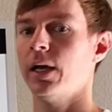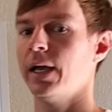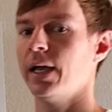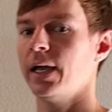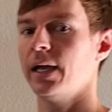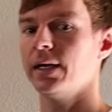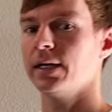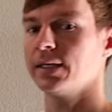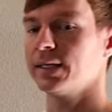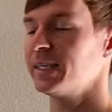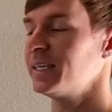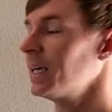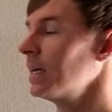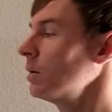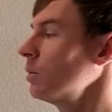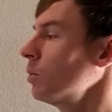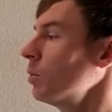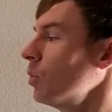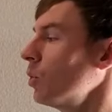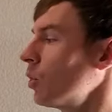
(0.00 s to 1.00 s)
and
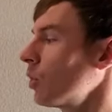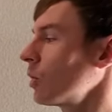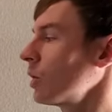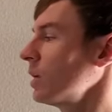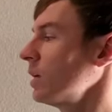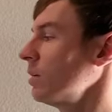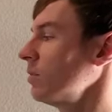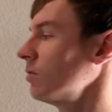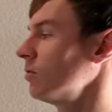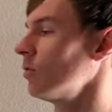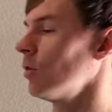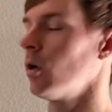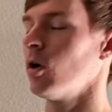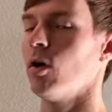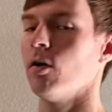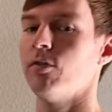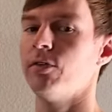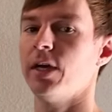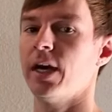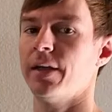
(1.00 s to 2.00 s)
get more
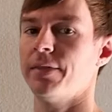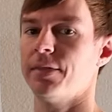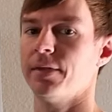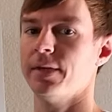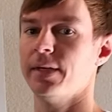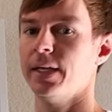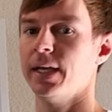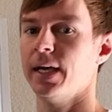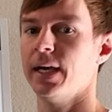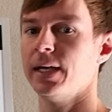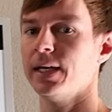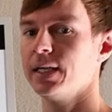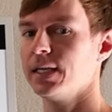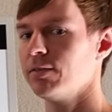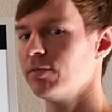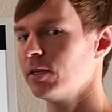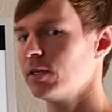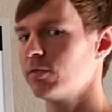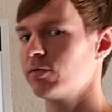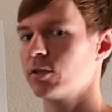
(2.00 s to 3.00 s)
involved at the net.
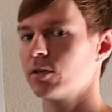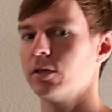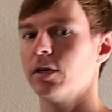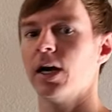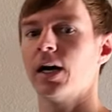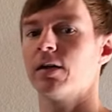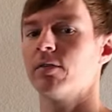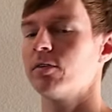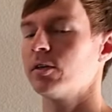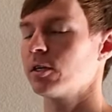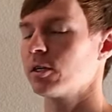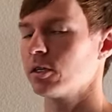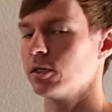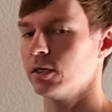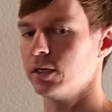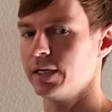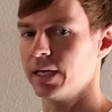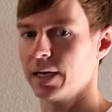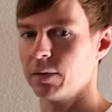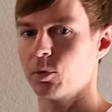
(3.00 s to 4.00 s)
Even if you're not a very
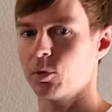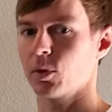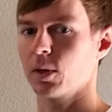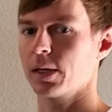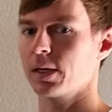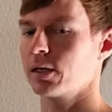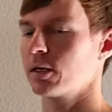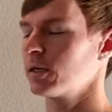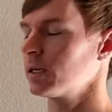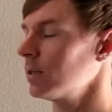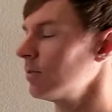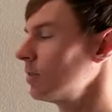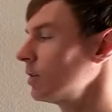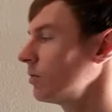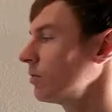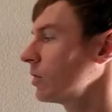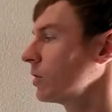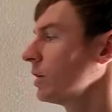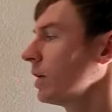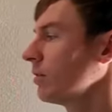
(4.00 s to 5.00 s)
good net player, even
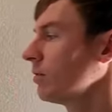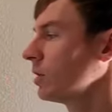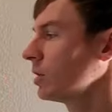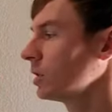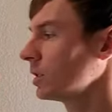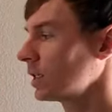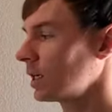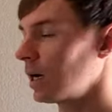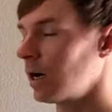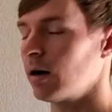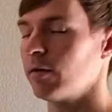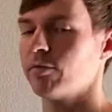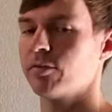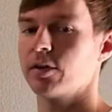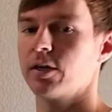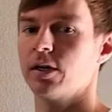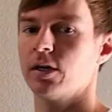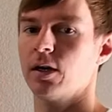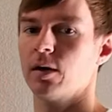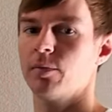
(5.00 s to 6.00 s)
if you're not very
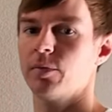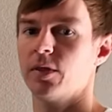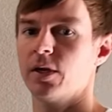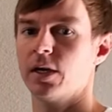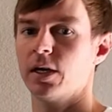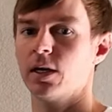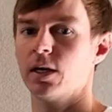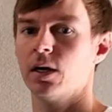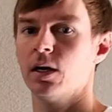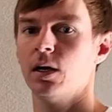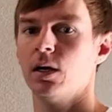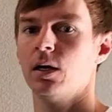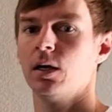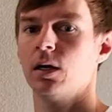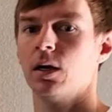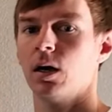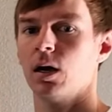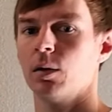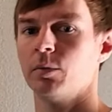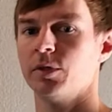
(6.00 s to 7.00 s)
confident up there,
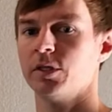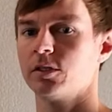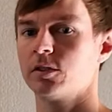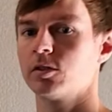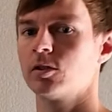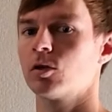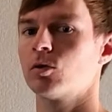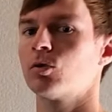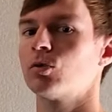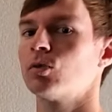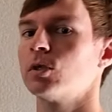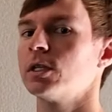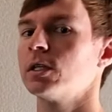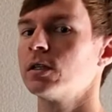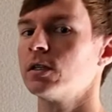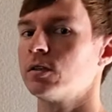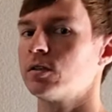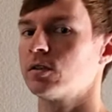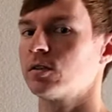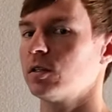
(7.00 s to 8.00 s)
this is a
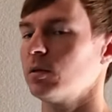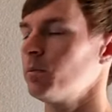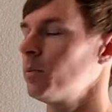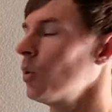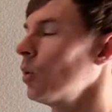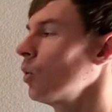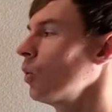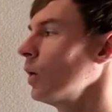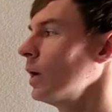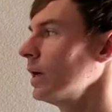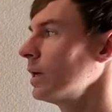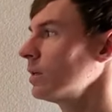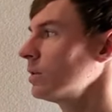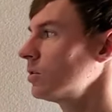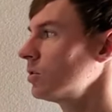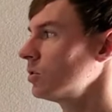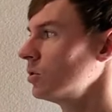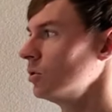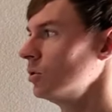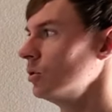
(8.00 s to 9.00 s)
really simple way
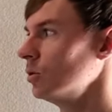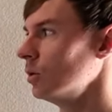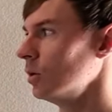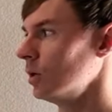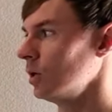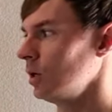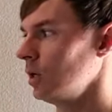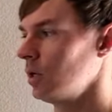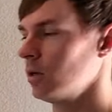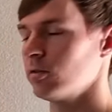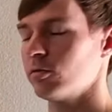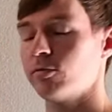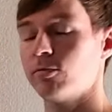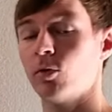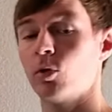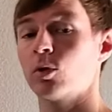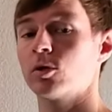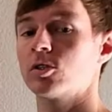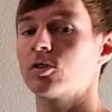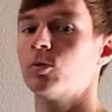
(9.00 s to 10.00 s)
to
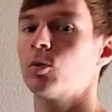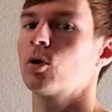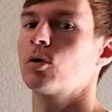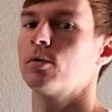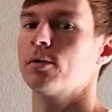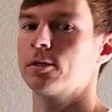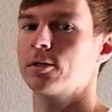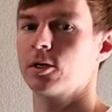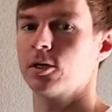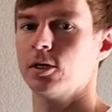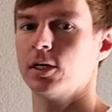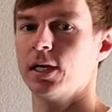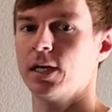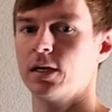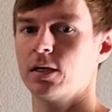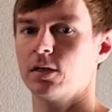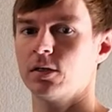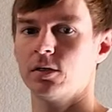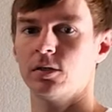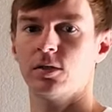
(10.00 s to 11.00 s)
force more return
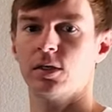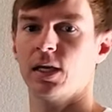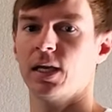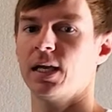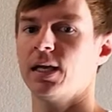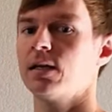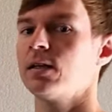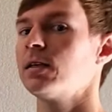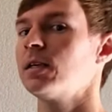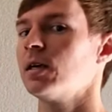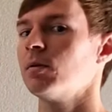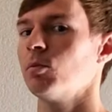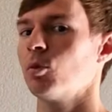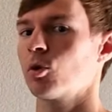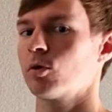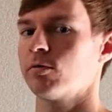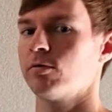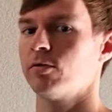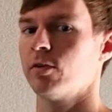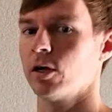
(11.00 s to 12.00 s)
errors and get
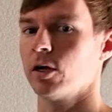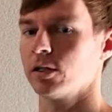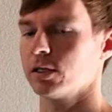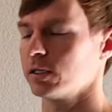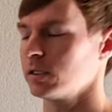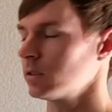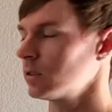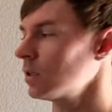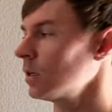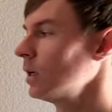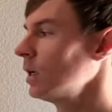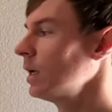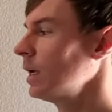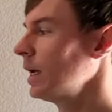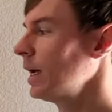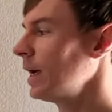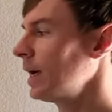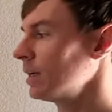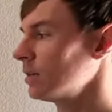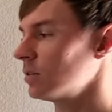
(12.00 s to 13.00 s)
more volleys
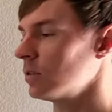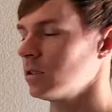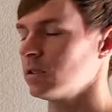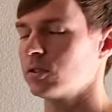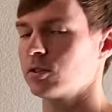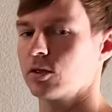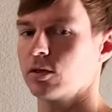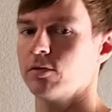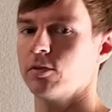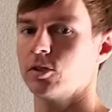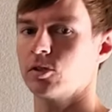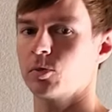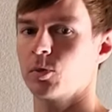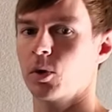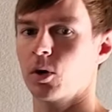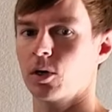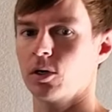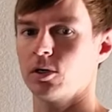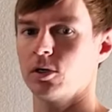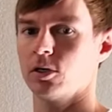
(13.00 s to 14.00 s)
as the server's
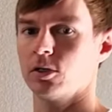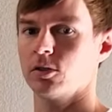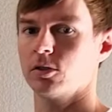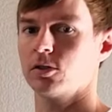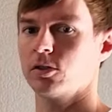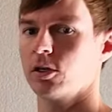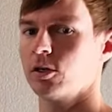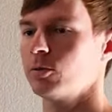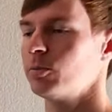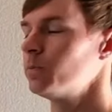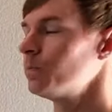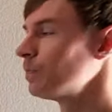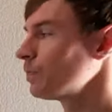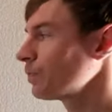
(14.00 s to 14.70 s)
partner. So